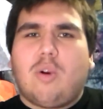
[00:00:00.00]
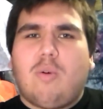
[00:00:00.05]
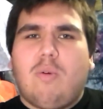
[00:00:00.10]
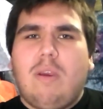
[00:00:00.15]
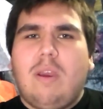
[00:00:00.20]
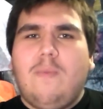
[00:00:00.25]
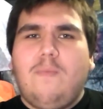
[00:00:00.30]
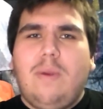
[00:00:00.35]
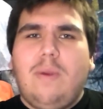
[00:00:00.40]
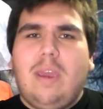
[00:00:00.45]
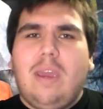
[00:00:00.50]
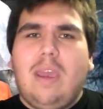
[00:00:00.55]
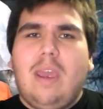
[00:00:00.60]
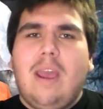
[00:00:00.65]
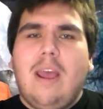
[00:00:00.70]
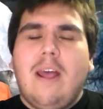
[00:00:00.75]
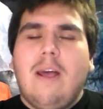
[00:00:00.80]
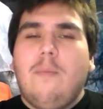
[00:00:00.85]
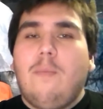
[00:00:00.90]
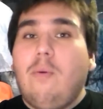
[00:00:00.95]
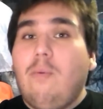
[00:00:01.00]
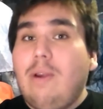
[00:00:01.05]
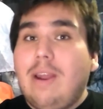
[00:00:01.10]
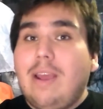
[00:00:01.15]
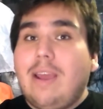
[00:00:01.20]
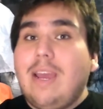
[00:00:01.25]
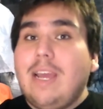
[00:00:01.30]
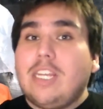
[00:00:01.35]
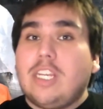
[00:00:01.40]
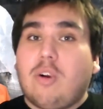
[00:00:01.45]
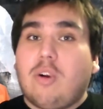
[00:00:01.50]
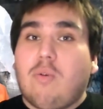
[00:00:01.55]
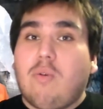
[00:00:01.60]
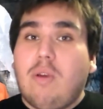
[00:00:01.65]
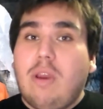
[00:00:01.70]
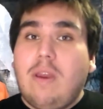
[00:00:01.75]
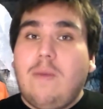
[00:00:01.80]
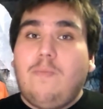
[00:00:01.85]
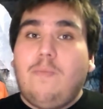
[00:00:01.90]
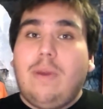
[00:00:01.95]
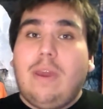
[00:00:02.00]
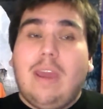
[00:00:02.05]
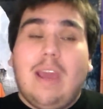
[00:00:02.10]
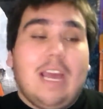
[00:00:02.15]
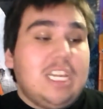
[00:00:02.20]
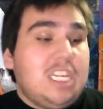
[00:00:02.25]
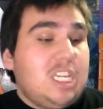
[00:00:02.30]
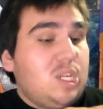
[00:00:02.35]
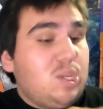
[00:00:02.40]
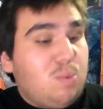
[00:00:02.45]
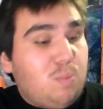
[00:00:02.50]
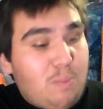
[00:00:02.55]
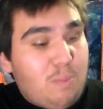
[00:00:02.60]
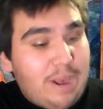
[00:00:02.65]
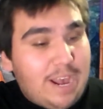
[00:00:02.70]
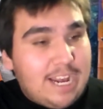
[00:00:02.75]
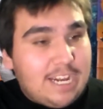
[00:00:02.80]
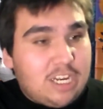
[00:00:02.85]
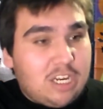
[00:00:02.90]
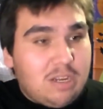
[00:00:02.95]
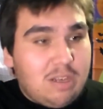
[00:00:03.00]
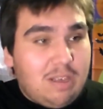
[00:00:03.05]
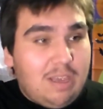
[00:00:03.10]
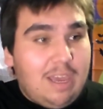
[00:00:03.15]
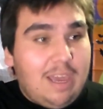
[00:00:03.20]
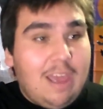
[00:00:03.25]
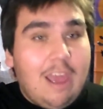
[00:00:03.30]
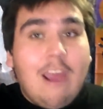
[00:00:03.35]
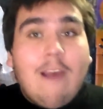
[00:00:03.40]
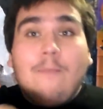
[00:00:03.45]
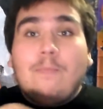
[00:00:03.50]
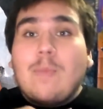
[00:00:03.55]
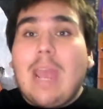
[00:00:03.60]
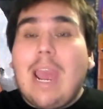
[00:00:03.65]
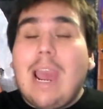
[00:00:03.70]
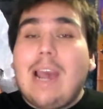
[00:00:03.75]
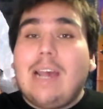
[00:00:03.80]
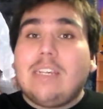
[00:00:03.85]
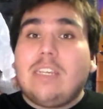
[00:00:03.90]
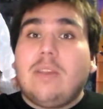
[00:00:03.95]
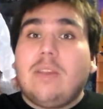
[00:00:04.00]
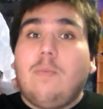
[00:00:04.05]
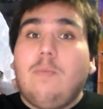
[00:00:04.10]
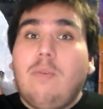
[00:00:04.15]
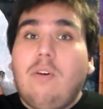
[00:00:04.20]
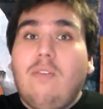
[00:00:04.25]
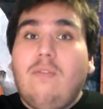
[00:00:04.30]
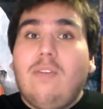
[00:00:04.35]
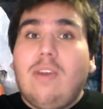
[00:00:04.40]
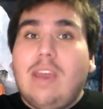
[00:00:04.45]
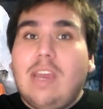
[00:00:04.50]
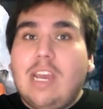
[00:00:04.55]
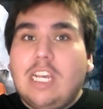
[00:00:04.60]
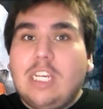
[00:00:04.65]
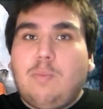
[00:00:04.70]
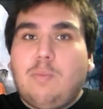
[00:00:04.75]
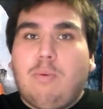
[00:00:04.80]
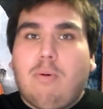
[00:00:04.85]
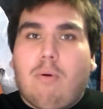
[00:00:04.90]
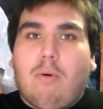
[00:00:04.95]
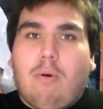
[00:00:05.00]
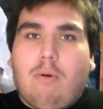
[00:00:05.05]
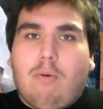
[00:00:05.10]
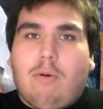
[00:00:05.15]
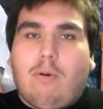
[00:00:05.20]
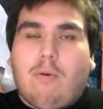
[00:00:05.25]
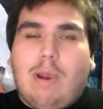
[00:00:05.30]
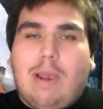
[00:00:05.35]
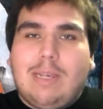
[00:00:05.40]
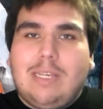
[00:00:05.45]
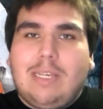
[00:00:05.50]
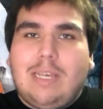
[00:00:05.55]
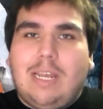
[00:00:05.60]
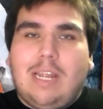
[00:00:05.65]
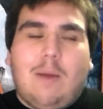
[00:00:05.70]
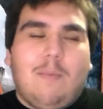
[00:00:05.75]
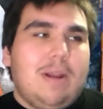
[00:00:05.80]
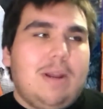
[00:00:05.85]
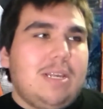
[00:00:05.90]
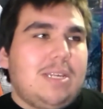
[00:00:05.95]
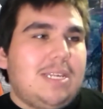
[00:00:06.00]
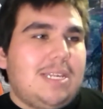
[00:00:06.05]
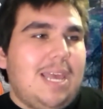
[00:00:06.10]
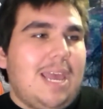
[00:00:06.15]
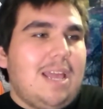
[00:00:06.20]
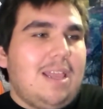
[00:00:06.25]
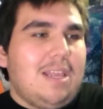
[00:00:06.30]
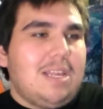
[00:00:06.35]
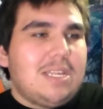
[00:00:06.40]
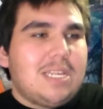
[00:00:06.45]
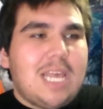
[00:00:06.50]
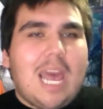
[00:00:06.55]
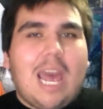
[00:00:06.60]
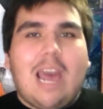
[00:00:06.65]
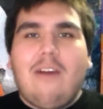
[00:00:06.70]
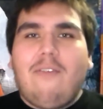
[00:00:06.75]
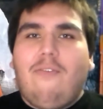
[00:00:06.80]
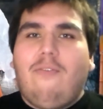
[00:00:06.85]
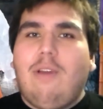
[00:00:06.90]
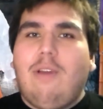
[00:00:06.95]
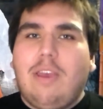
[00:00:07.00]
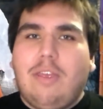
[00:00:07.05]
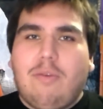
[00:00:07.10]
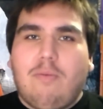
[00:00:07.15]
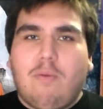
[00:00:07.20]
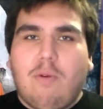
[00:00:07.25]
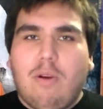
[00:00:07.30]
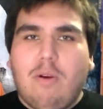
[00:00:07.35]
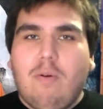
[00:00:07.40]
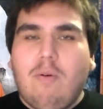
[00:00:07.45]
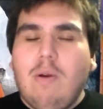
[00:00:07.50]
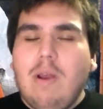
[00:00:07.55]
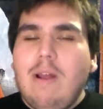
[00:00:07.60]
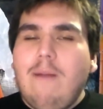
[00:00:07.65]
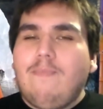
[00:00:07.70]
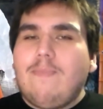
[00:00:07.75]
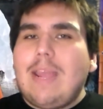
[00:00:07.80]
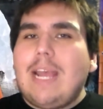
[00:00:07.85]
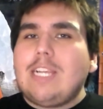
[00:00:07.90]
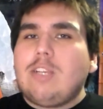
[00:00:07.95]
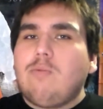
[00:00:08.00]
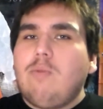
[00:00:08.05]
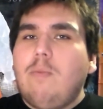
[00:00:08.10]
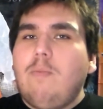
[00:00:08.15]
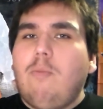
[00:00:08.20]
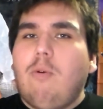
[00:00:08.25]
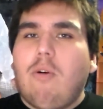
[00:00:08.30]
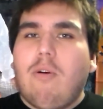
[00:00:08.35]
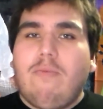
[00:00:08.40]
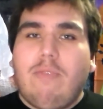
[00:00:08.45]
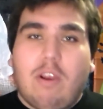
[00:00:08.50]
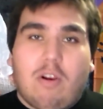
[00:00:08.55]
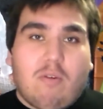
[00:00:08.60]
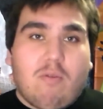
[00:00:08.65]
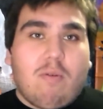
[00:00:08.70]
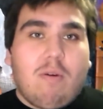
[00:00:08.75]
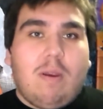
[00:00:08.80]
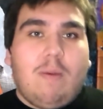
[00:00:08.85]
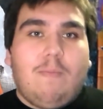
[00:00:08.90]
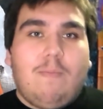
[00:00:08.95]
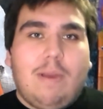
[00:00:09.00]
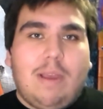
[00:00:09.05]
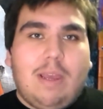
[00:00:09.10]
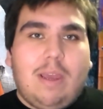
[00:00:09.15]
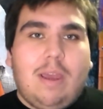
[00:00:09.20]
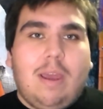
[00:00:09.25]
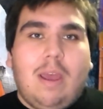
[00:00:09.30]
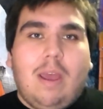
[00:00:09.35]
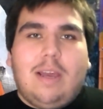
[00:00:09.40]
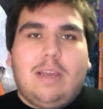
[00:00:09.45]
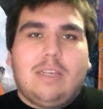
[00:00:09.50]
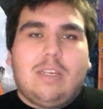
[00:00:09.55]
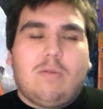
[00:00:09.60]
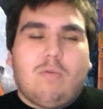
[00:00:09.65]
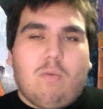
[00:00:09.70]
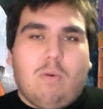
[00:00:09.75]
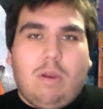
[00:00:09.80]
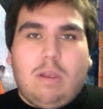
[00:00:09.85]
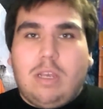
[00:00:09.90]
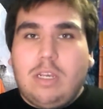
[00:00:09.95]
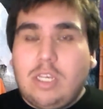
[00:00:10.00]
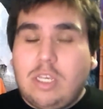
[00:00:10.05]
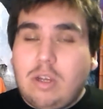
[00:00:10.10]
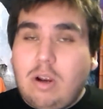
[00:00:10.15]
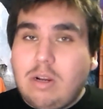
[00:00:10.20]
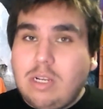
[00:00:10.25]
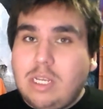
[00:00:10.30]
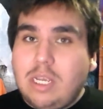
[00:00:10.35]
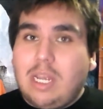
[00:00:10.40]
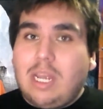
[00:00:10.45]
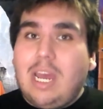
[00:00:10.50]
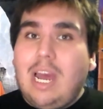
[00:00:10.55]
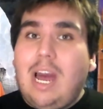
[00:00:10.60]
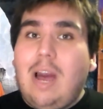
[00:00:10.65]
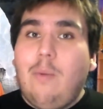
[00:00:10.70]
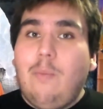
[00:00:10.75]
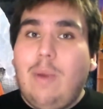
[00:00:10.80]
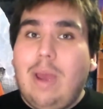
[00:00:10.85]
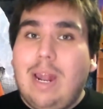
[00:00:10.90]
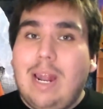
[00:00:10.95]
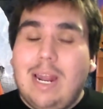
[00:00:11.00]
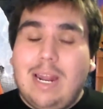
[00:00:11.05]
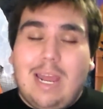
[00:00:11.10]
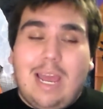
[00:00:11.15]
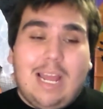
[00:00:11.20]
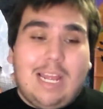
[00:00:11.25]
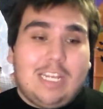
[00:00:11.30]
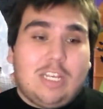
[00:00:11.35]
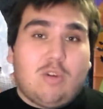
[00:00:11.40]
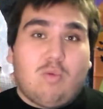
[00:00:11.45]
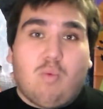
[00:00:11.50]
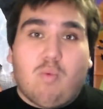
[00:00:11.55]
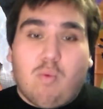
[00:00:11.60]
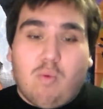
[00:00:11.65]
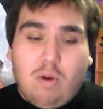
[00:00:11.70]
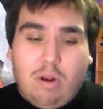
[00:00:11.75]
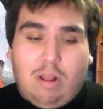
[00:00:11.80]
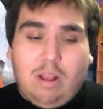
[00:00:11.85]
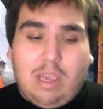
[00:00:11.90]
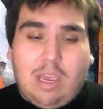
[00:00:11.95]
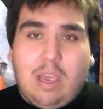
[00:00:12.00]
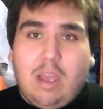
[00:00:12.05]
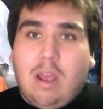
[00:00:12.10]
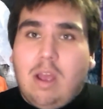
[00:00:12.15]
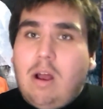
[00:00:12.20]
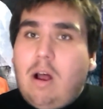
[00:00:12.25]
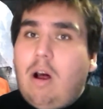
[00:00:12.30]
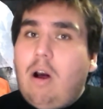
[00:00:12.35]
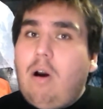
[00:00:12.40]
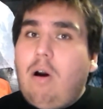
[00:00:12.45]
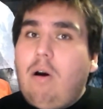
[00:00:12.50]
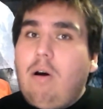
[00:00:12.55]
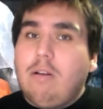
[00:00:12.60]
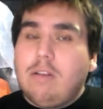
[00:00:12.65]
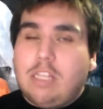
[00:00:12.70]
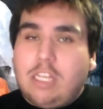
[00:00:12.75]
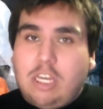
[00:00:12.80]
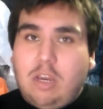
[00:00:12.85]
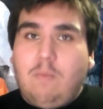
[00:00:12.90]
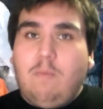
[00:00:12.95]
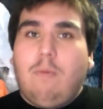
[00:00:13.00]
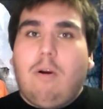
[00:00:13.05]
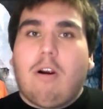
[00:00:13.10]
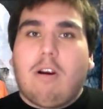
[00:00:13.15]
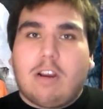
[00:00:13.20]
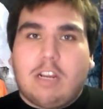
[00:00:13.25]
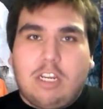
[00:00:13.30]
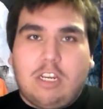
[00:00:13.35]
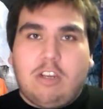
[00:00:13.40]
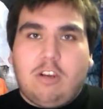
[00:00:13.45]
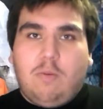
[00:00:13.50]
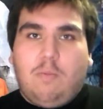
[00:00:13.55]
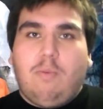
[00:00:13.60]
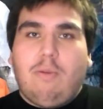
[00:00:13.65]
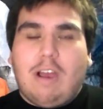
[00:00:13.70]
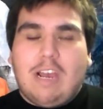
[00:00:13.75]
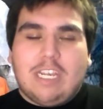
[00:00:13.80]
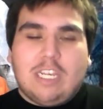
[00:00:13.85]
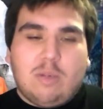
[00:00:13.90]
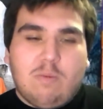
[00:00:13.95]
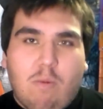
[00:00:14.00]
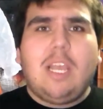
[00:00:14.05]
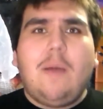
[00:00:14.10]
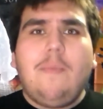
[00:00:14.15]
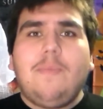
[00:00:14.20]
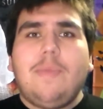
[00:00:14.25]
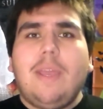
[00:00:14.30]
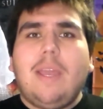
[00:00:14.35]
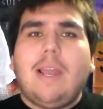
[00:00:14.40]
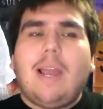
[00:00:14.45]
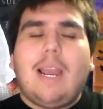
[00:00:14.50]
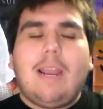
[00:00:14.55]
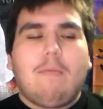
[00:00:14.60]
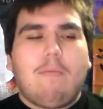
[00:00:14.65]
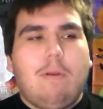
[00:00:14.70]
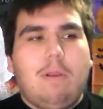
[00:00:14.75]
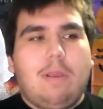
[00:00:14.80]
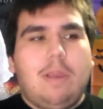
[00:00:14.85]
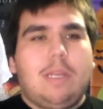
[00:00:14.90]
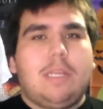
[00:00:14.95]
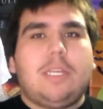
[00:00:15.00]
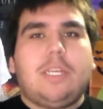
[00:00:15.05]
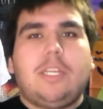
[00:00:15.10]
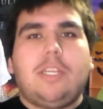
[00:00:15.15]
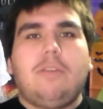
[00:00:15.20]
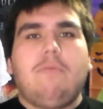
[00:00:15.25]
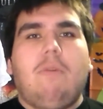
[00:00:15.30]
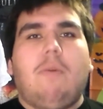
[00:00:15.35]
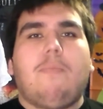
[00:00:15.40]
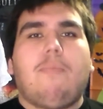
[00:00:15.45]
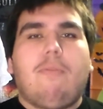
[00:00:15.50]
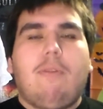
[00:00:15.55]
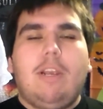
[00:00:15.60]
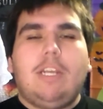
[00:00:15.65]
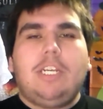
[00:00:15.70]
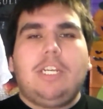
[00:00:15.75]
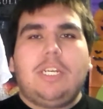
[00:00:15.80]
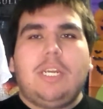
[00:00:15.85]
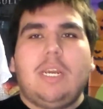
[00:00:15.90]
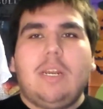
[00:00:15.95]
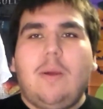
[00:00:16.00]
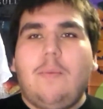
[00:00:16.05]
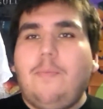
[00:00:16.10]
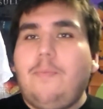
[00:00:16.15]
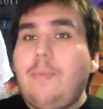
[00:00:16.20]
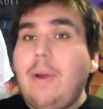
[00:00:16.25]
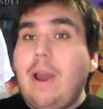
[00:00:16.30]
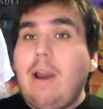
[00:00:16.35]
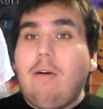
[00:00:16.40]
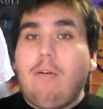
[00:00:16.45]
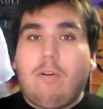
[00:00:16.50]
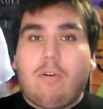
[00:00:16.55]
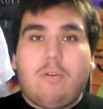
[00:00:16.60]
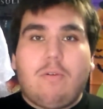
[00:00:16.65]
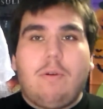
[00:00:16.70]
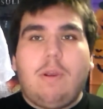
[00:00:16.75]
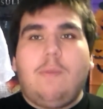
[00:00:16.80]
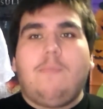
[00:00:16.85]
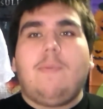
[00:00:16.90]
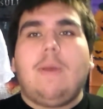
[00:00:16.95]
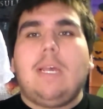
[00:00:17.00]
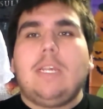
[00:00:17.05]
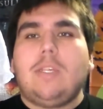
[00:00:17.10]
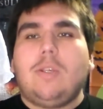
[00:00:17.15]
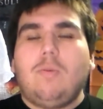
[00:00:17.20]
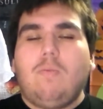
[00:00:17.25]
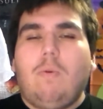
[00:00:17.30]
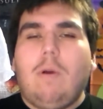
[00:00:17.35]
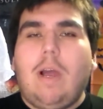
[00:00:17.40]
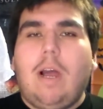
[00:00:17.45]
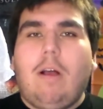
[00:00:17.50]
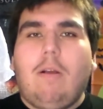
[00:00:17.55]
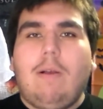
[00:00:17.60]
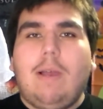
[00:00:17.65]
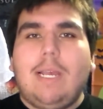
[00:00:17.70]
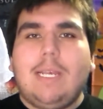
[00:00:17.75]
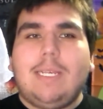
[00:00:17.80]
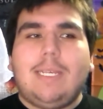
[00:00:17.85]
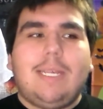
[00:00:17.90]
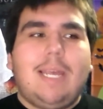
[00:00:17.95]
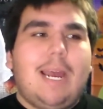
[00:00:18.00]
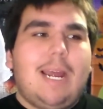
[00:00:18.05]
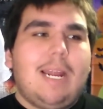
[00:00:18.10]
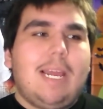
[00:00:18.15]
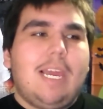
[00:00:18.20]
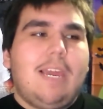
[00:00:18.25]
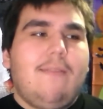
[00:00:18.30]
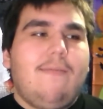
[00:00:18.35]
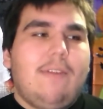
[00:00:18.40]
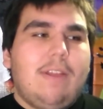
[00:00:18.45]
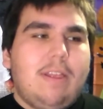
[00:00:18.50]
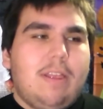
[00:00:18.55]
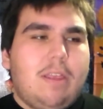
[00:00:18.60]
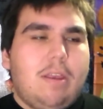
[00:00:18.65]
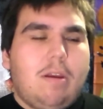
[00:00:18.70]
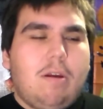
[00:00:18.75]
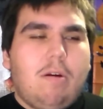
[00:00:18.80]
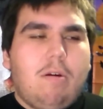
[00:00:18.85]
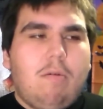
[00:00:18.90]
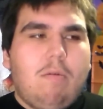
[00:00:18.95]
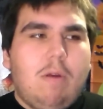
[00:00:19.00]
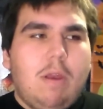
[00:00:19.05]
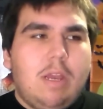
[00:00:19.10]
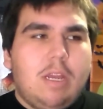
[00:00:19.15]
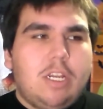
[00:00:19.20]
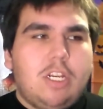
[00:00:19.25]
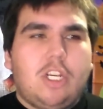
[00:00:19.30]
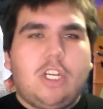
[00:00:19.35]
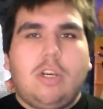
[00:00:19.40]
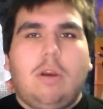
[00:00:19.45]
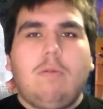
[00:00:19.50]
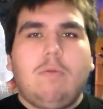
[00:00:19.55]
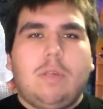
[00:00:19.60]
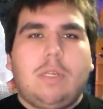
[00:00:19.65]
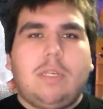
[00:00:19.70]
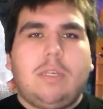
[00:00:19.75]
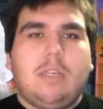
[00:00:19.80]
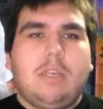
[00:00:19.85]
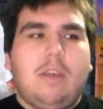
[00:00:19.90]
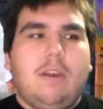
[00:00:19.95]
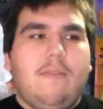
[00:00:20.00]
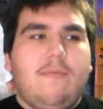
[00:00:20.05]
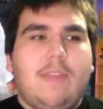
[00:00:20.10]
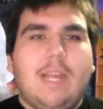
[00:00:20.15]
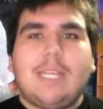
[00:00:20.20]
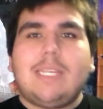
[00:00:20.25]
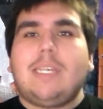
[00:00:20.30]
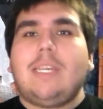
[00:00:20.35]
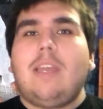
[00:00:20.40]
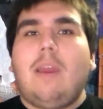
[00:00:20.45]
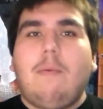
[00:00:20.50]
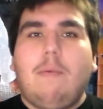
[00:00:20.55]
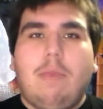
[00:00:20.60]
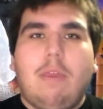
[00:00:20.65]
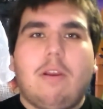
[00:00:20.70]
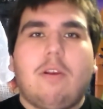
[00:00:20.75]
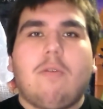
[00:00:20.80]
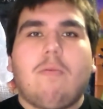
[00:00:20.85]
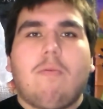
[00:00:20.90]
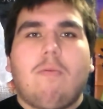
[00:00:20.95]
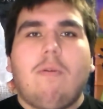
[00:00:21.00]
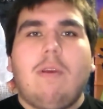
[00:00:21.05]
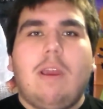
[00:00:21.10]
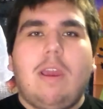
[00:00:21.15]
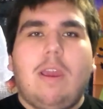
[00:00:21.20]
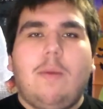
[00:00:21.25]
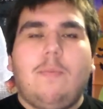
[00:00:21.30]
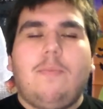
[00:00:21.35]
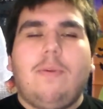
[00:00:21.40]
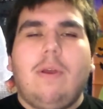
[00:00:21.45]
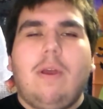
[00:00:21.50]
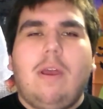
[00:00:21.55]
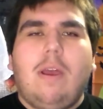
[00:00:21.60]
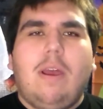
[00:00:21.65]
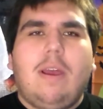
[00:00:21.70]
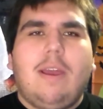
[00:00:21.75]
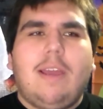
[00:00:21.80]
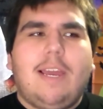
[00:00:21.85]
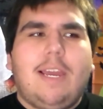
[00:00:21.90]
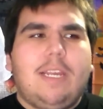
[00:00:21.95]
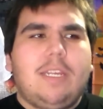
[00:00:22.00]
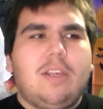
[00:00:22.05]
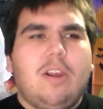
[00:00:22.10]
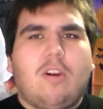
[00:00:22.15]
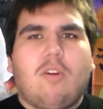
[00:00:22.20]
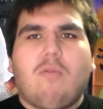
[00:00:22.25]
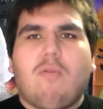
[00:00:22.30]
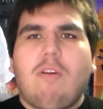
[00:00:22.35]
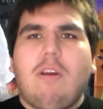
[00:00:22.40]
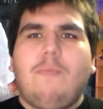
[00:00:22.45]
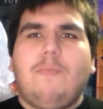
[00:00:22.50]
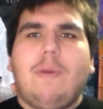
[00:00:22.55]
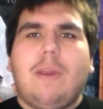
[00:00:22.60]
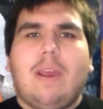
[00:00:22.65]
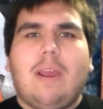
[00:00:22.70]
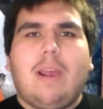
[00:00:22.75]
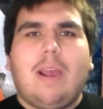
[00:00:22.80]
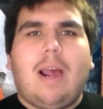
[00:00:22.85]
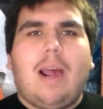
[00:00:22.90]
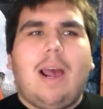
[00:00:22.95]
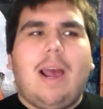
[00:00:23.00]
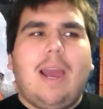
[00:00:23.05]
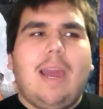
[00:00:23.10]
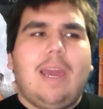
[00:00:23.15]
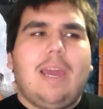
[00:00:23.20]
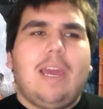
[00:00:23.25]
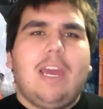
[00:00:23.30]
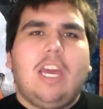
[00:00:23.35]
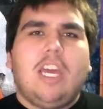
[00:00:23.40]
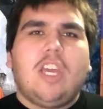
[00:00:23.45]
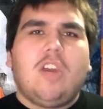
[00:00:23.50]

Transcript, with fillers: creepy, but when it gets creepy, especially as the movie is progressing, I'm gonna say at least halfway through, that's when more of the creepiness really starts to come in, and it's really all to Mark Duplass. Something I really do appreciate about Creep as well is that even though Joseph, that's the name of the creep, He's a creepy guy.